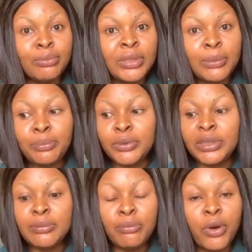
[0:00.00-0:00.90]
They put
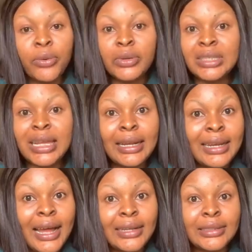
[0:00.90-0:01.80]
the moral
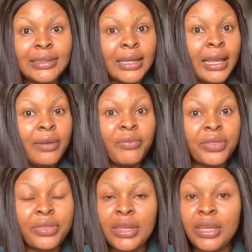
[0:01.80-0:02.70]
standards,
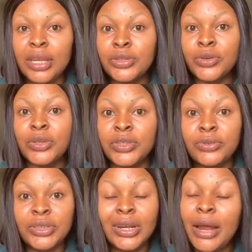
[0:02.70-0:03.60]
everything into
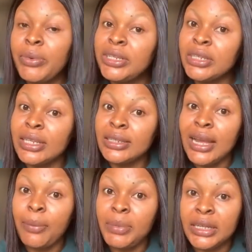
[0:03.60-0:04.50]
consideration and rejected
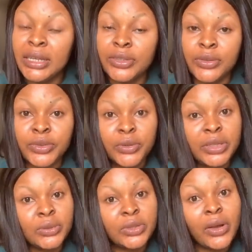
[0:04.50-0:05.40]
the application. So
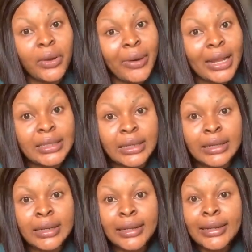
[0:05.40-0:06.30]
it was not granted.
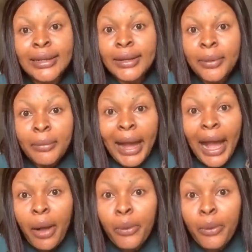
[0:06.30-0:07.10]
How